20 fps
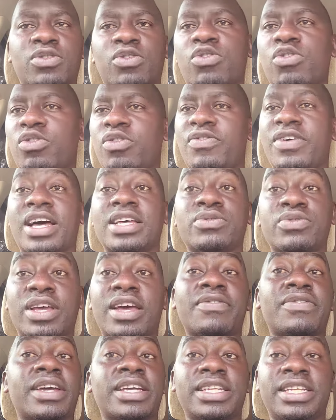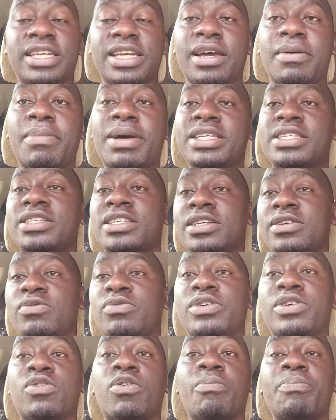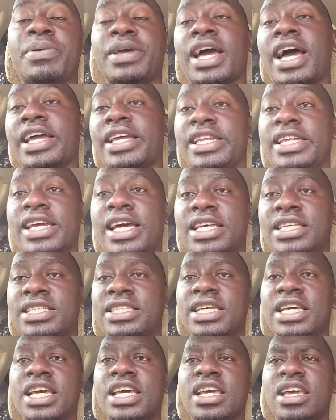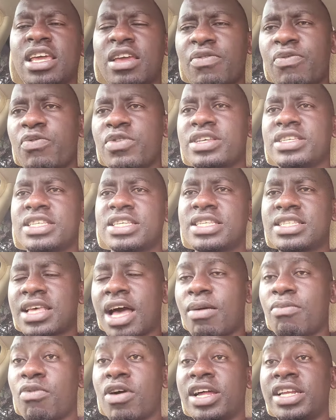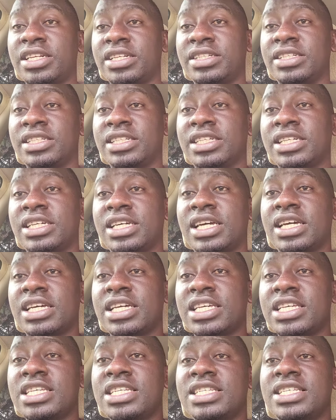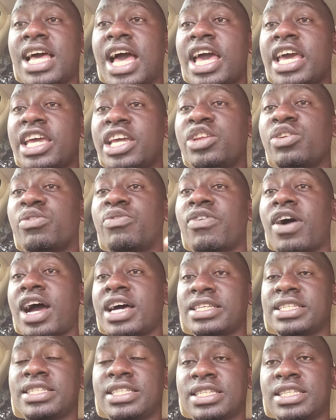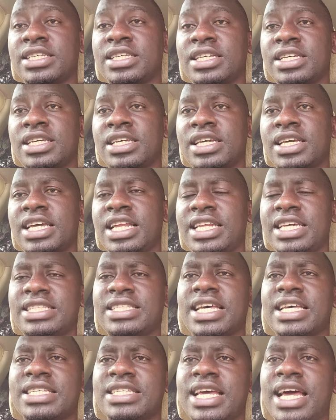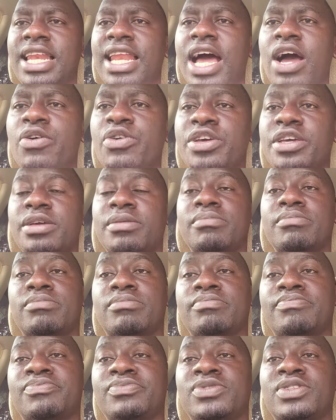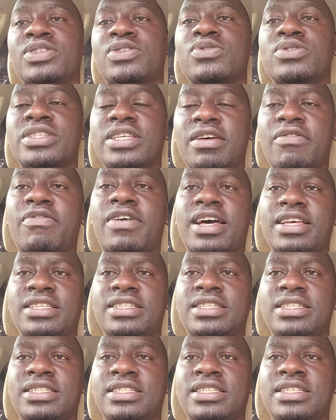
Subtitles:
all of us, we have idea, but we compare ideas. If we see someone is ahead of us, let us allow him to save us.